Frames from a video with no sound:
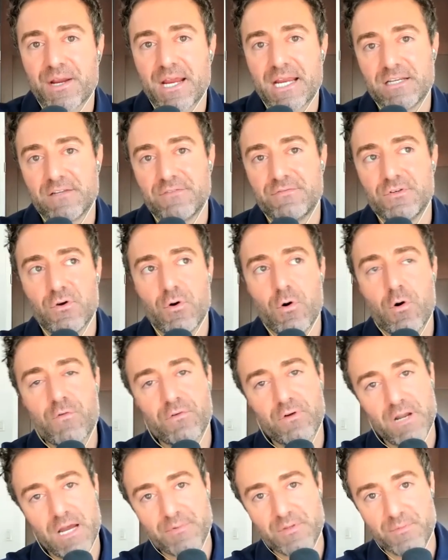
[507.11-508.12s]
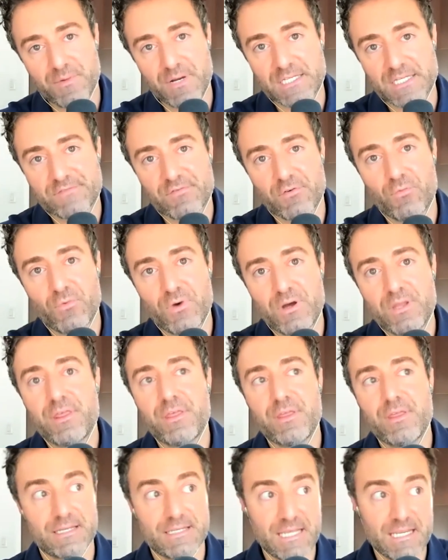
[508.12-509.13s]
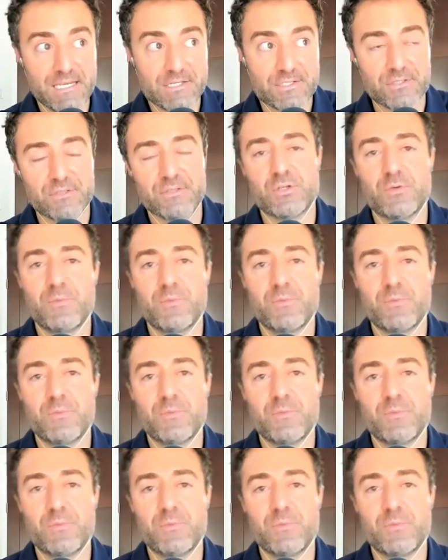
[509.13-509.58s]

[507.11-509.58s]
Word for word: And if you over-optimize for one thing, attention,